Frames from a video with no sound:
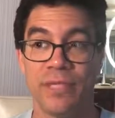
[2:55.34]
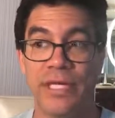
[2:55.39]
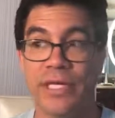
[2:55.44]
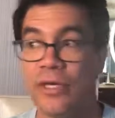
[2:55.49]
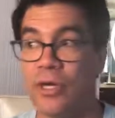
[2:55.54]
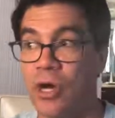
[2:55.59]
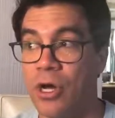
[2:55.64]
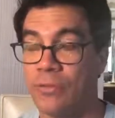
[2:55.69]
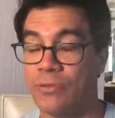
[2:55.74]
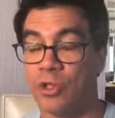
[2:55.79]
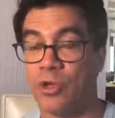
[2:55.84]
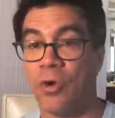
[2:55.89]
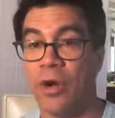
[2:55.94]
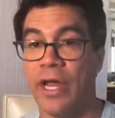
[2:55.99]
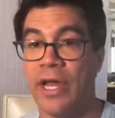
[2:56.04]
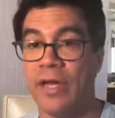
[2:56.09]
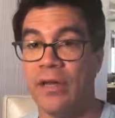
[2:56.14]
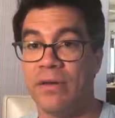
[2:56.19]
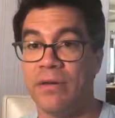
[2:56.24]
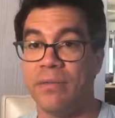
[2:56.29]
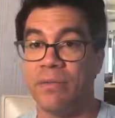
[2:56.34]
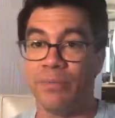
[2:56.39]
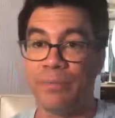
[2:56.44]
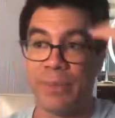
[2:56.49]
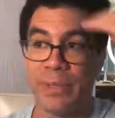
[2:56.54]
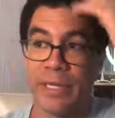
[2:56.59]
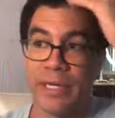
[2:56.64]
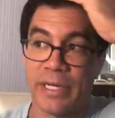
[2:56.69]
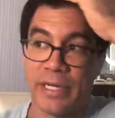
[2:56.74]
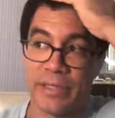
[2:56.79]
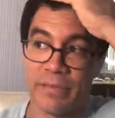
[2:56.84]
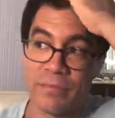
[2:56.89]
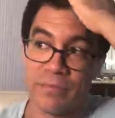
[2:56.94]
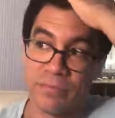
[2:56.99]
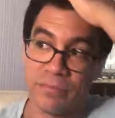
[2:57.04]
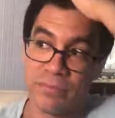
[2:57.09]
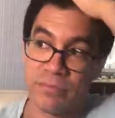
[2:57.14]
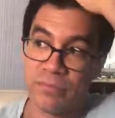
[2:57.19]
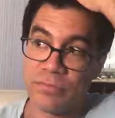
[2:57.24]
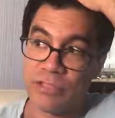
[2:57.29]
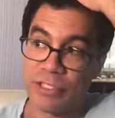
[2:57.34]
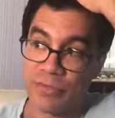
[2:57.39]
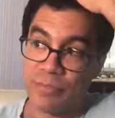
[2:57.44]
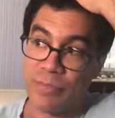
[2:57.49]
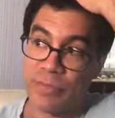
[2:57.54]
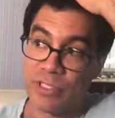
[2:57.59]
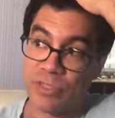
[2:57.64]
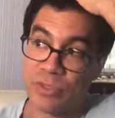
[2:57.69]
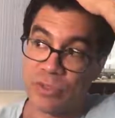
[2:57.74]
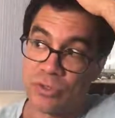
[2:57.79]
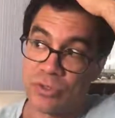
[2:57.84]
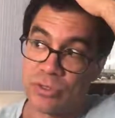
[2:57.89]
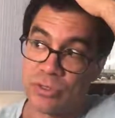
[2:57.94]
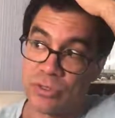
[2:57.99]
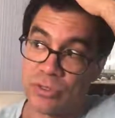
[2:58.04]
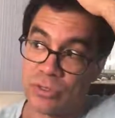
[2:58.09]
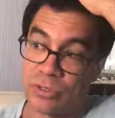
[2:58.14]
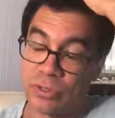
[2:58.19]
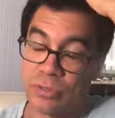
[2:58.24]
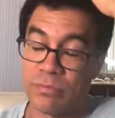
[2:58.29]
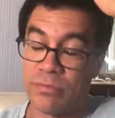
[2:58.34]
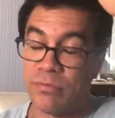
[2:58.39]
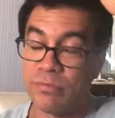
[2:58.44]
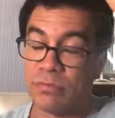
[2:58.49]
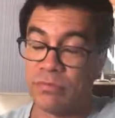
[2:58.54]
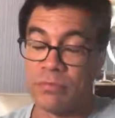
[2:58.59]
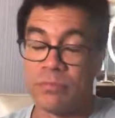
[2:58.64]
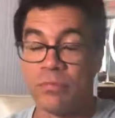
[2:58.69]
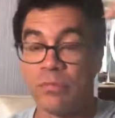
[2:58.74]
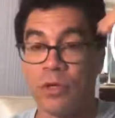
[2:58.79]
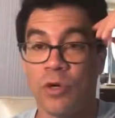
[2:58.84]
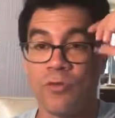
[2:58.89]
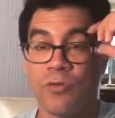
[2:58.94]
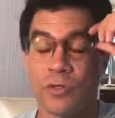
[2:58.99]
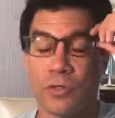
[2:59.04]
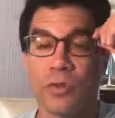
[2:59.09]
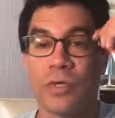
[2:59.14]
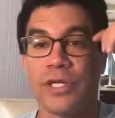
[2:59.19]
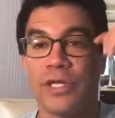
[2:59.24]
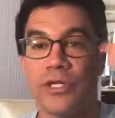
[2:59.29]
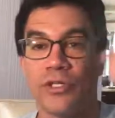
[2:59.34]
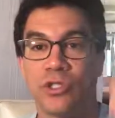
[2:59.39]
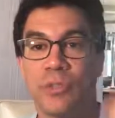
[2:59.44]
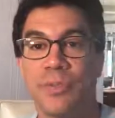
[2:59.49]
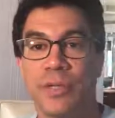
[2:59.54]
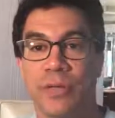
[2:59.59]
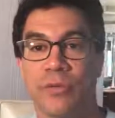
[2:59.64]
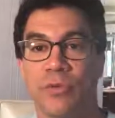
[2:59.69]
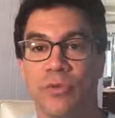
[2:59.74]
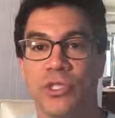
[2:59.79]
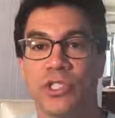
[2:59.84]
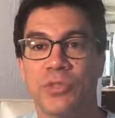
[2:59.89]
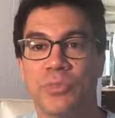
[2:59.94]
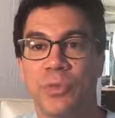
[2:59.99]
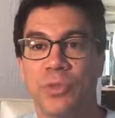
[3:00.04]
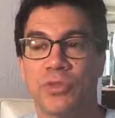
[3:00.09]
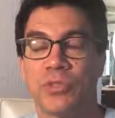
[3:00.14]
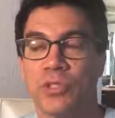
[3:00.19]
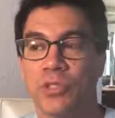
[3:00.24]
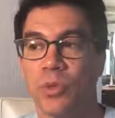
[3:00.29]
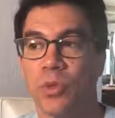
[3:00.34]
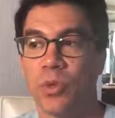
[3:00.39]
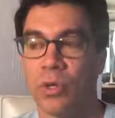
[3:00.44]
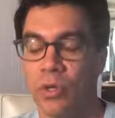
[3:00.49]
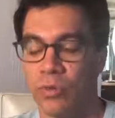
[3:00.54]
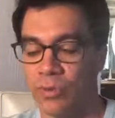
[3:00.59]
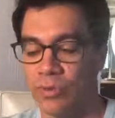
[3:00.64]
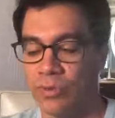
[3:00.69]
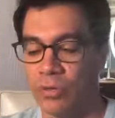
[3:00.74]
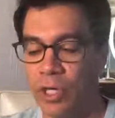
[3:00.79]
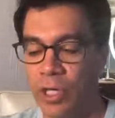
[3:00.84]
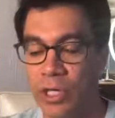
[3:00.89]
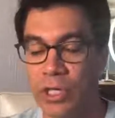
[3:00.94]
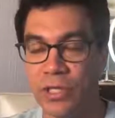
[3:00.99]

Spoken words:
E-com's great, but Jeff Bezos, it took him over 20 years to become the richest person in the world with